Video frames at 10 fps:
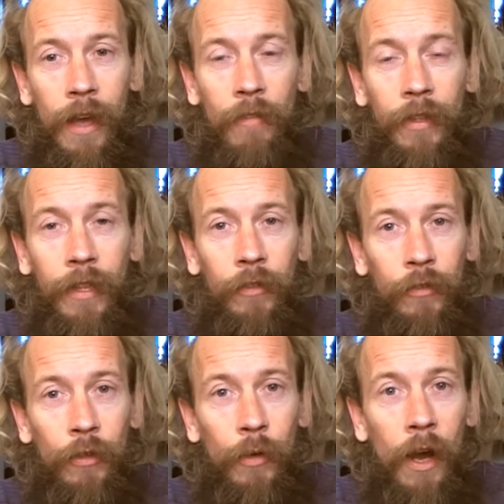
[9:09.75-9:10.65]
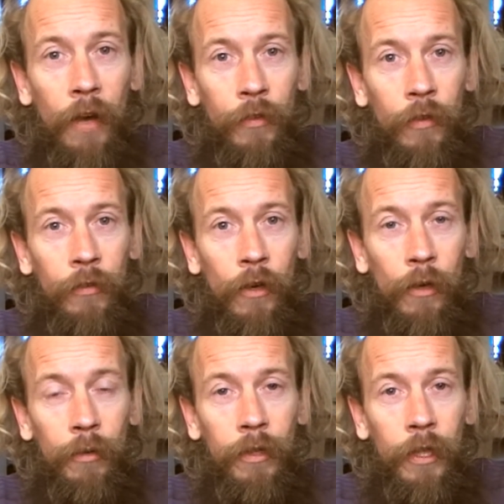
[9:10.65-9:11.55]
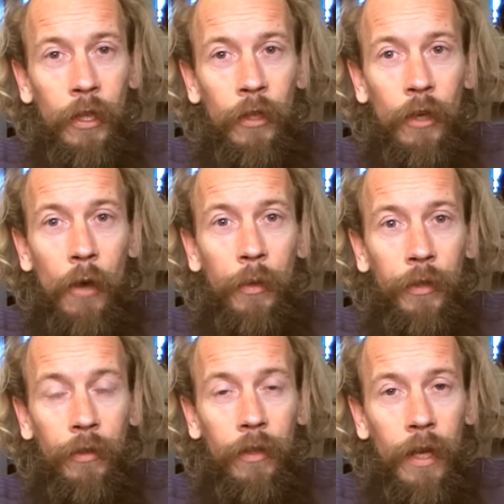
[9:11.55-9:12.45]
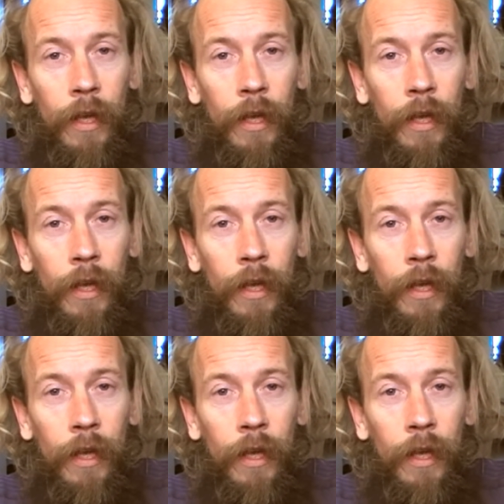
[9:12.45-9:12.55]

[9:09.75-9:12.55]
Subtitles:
having these two halves of the soul go and,